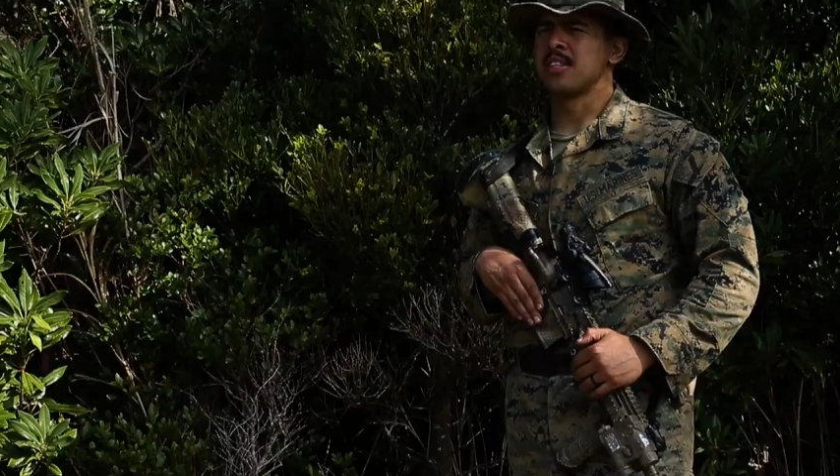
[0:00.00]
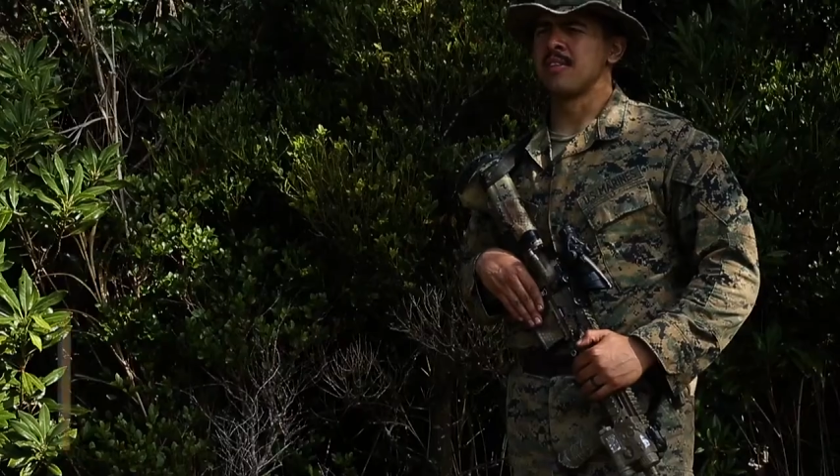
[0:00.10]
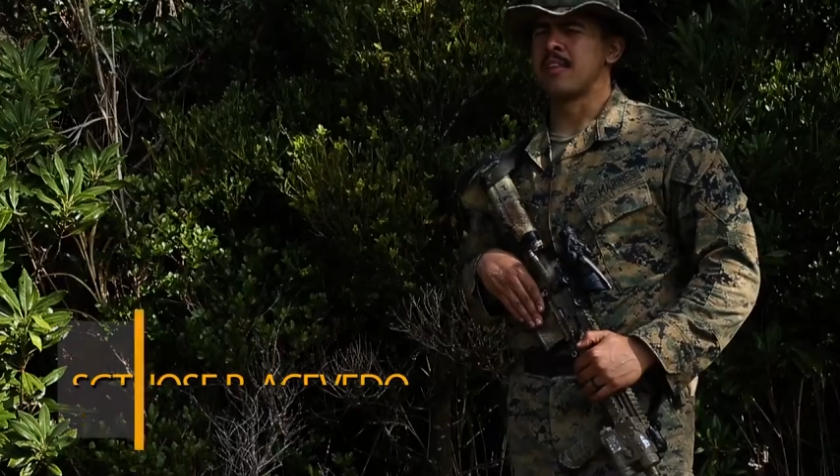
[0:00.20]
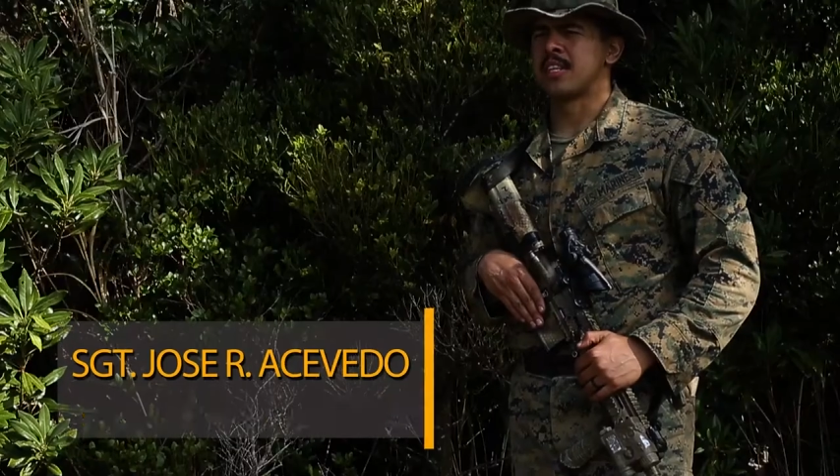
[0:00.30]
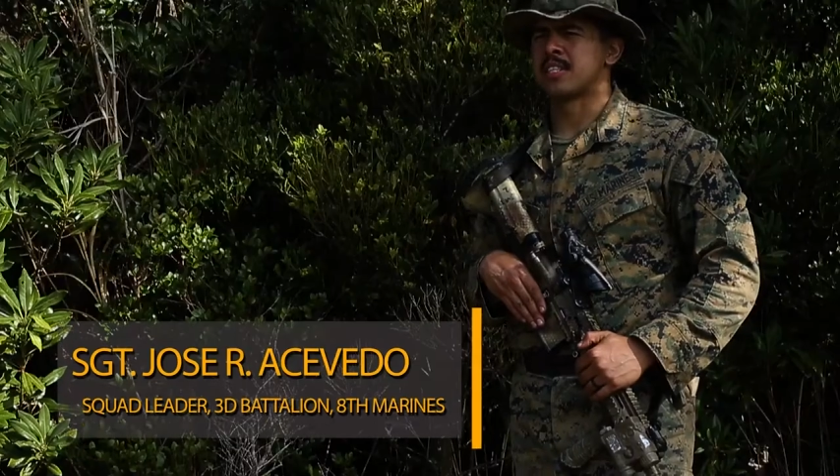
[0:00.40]
The
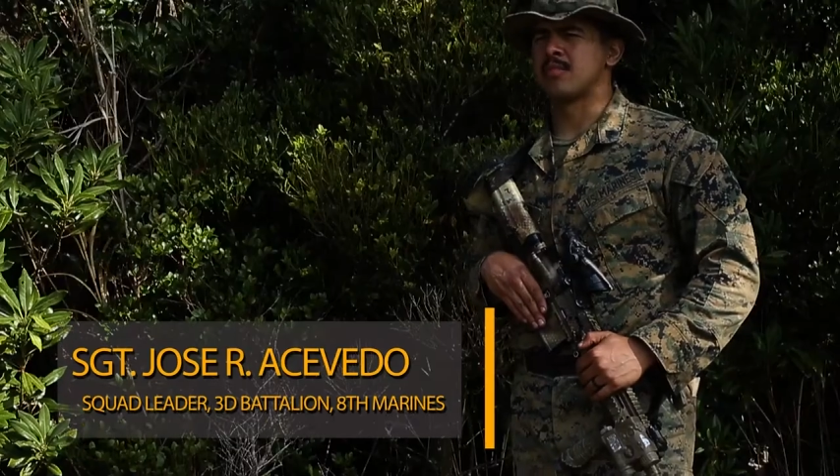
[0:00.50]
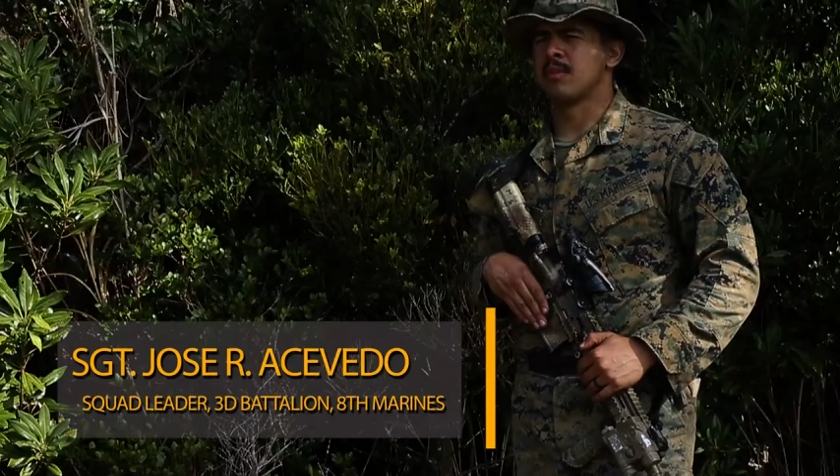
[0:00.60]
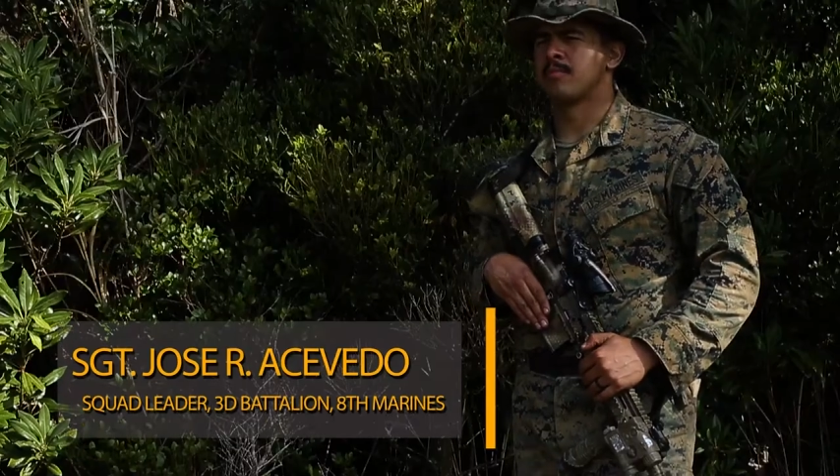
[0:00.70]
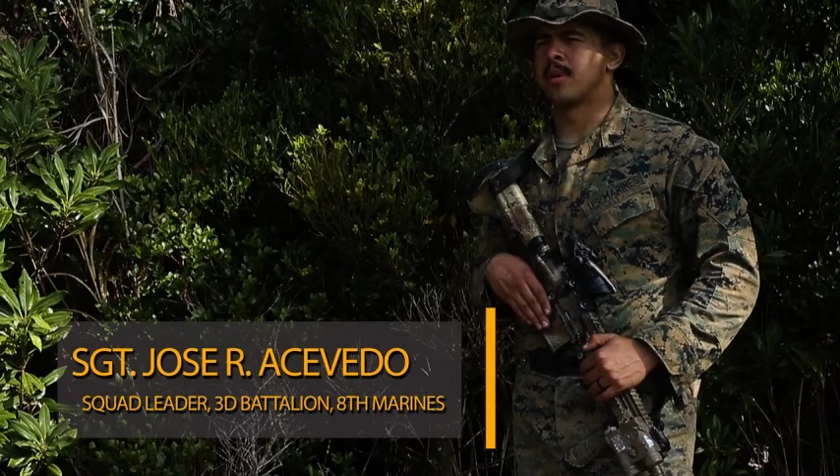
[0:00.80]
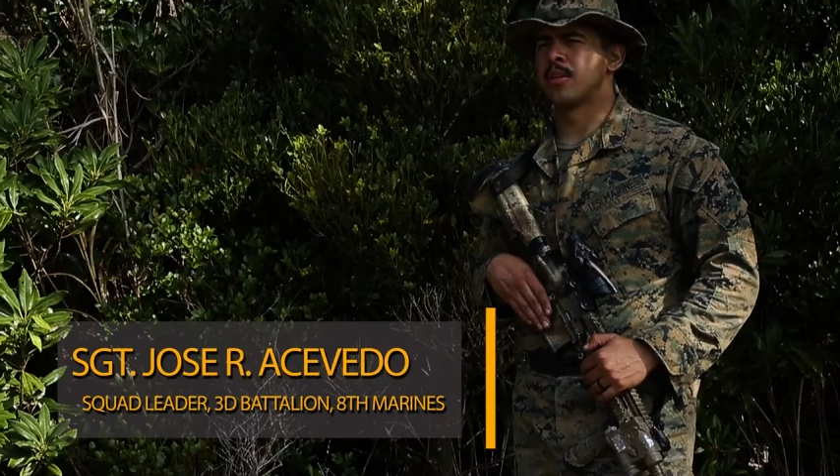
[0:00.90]
events that
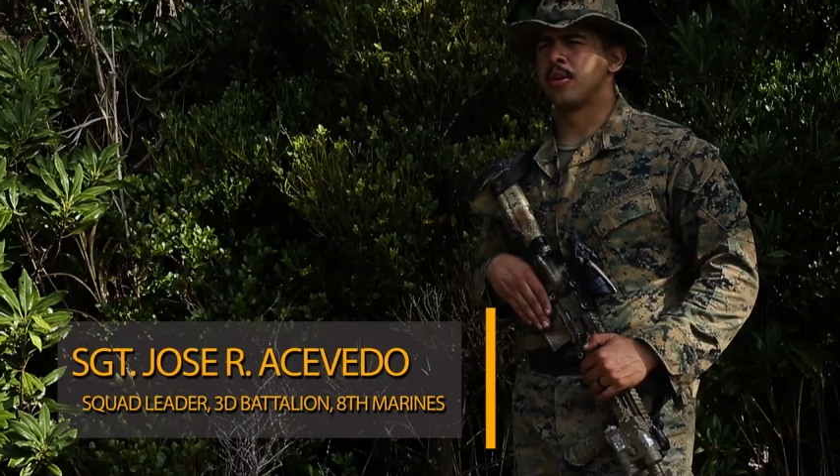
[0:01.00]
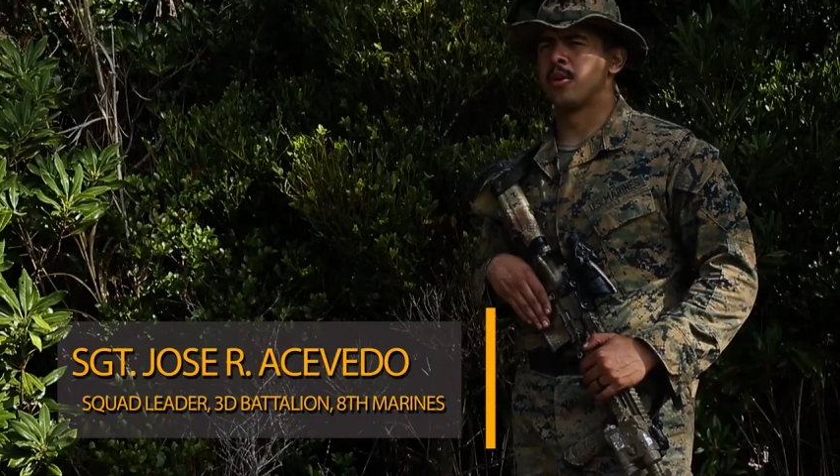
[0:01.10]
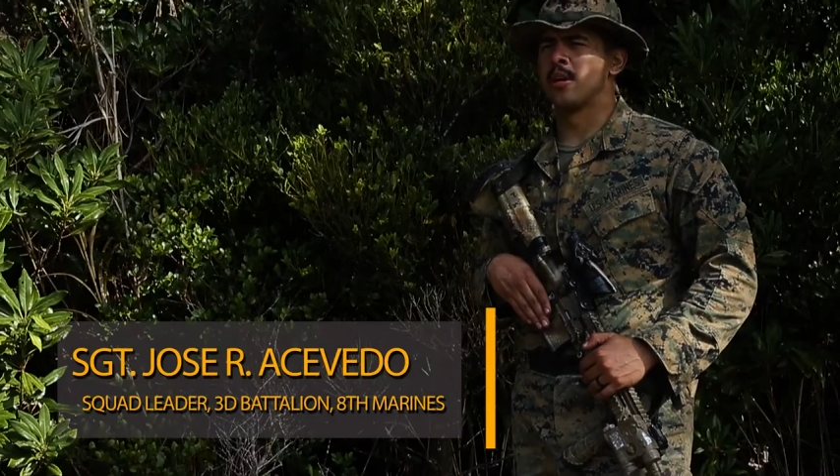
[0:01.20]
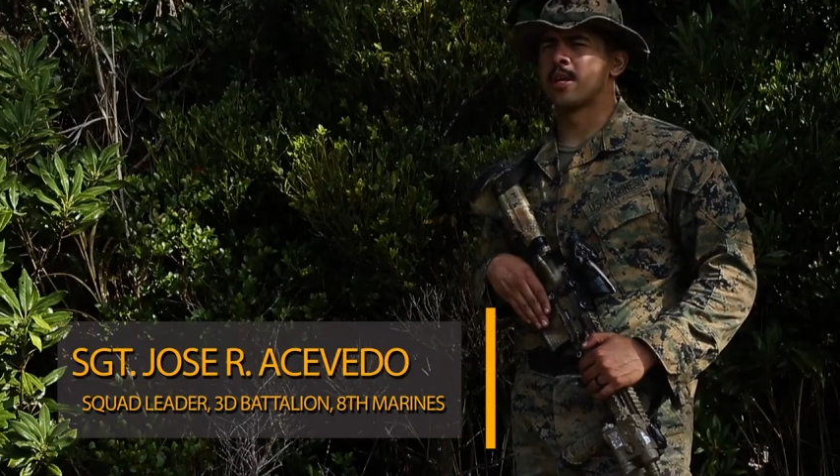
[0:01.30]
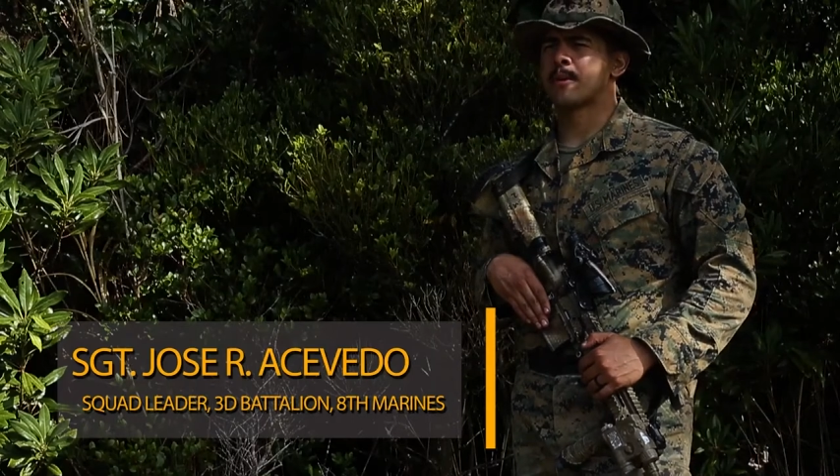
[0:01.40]
we've been
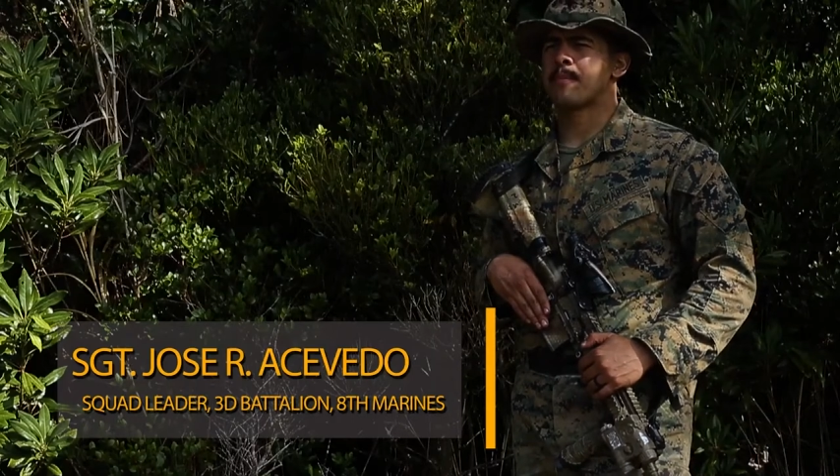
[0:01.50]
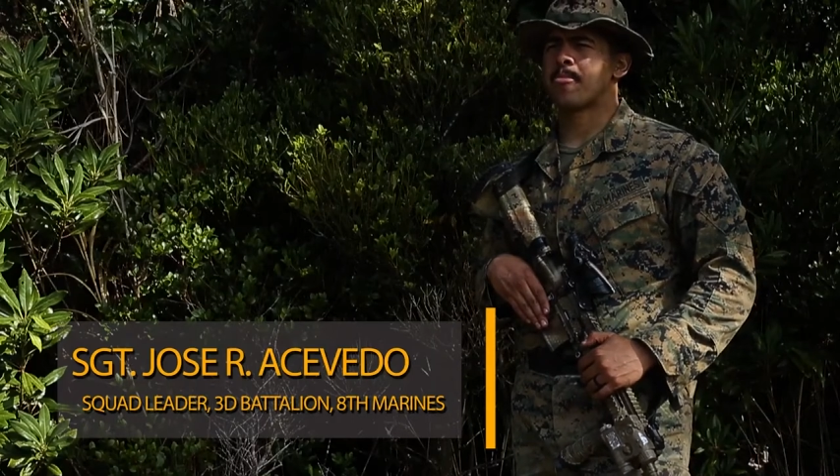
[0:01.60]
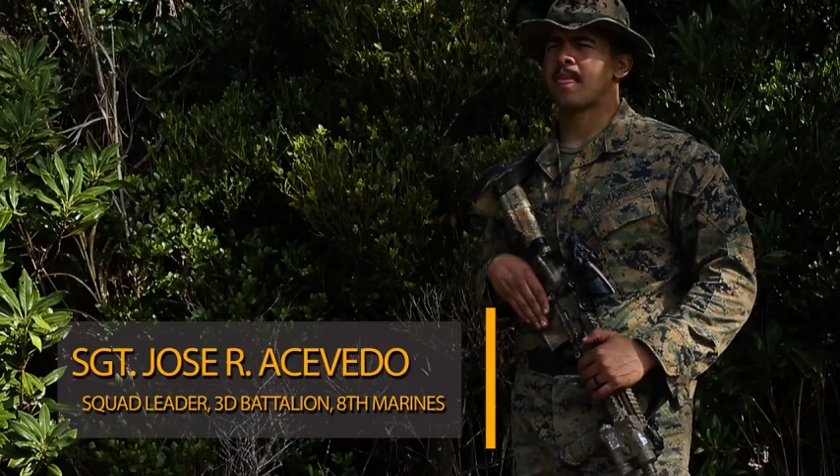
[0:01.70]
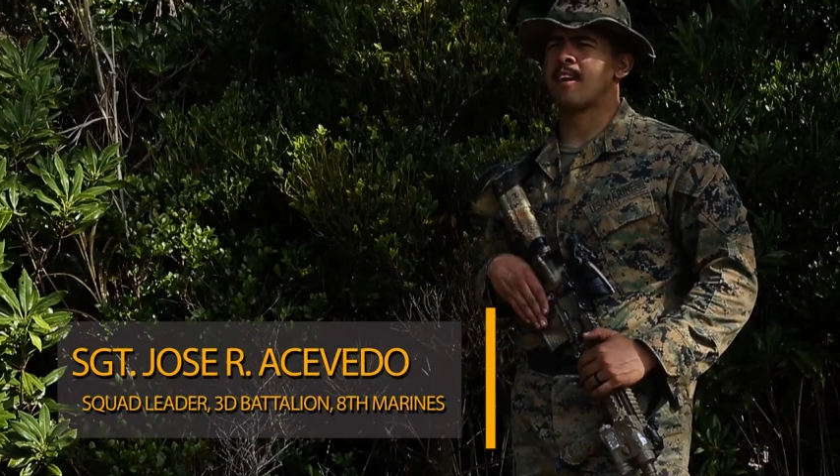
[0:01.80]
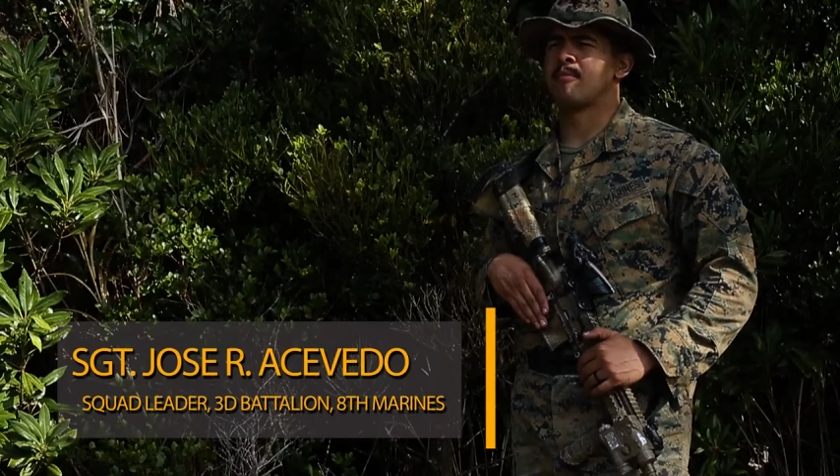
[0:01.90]
doing
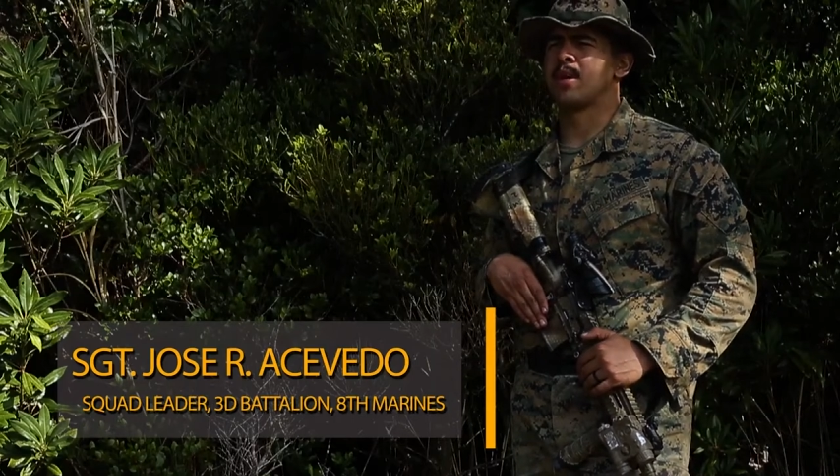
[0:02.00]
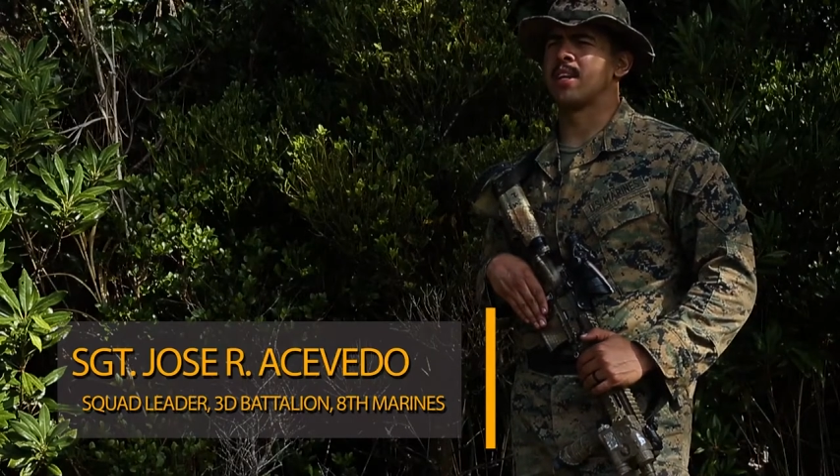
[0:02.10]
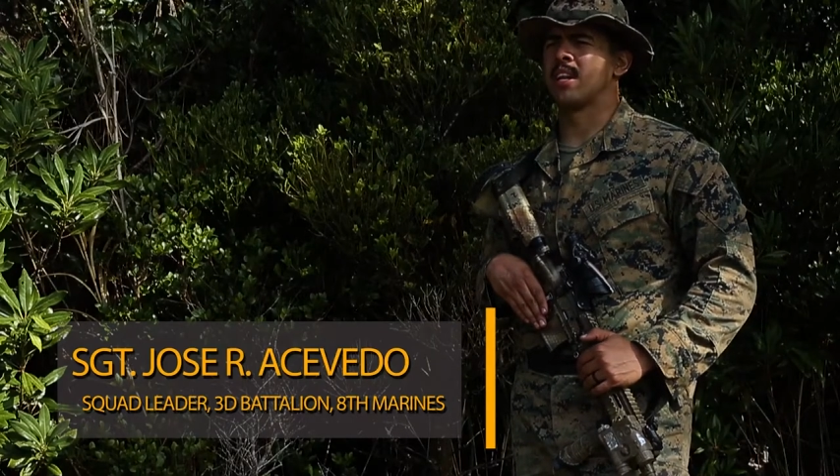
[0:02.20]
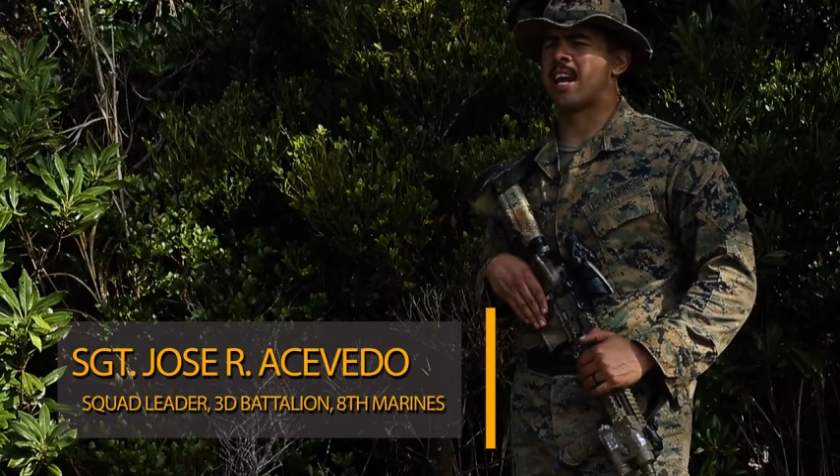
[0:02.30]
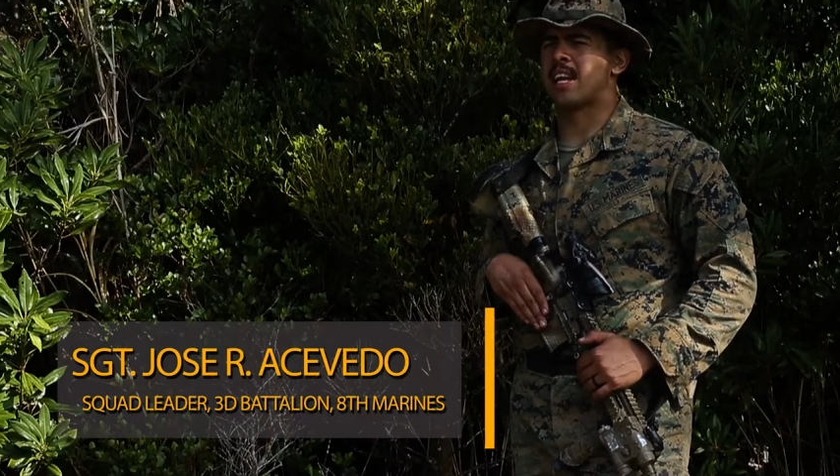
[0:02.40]
have
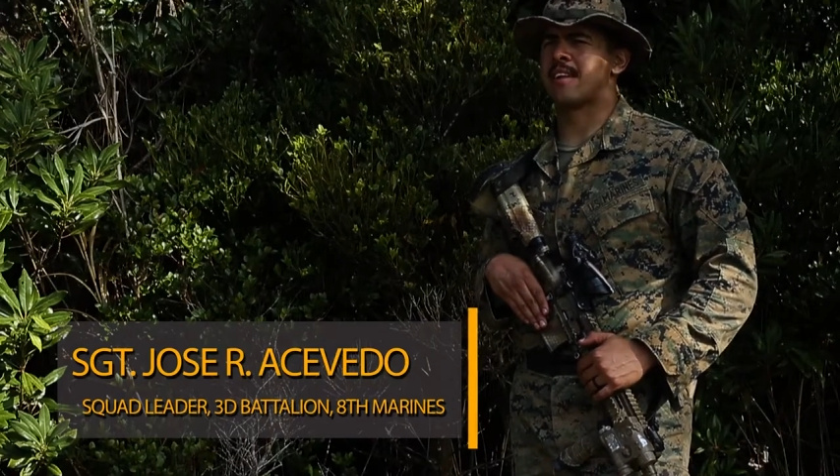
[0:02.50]
been land